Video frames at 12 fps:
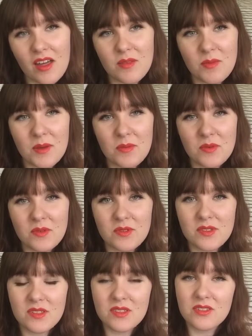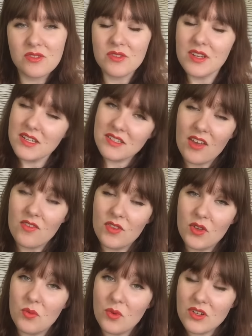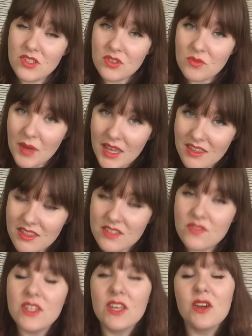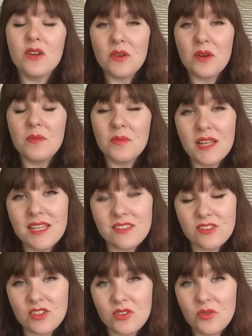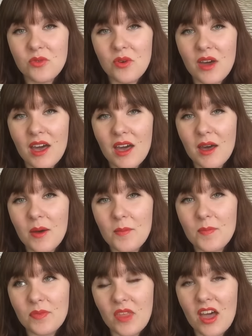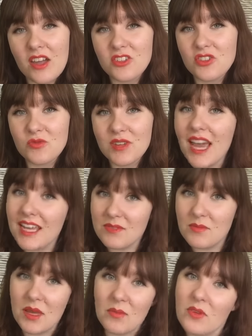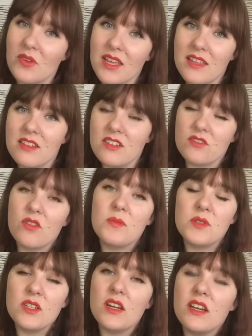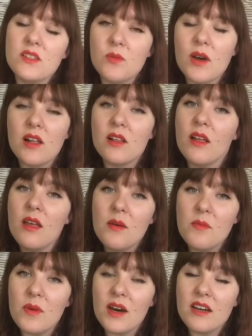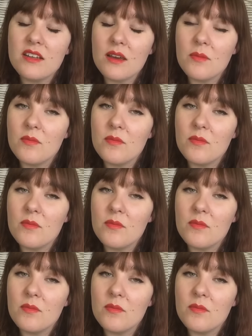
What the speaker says: other people's stories. If you want to make this video, please do. I shall tag some people in the description as well, but